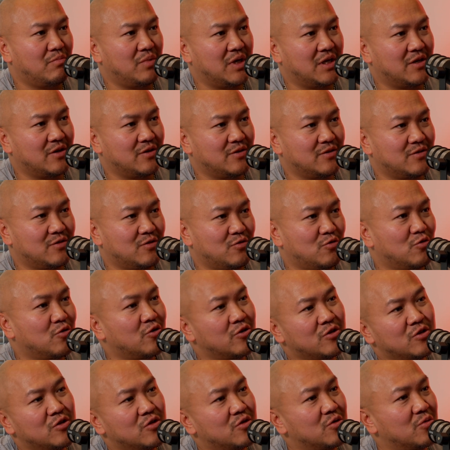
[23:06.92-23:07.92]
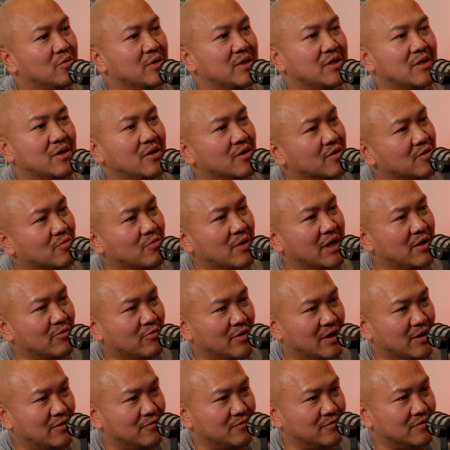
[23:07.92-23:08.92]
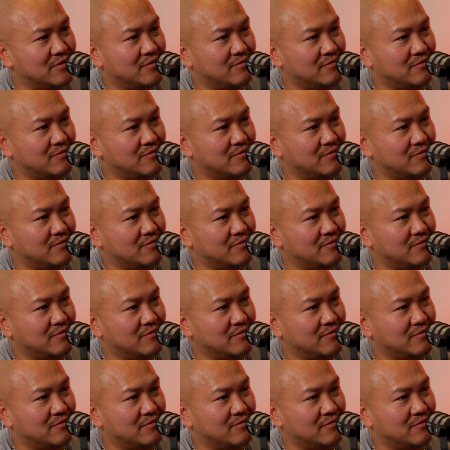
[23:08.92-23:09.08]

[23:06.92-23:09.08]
Because you couldn't do it the other way around.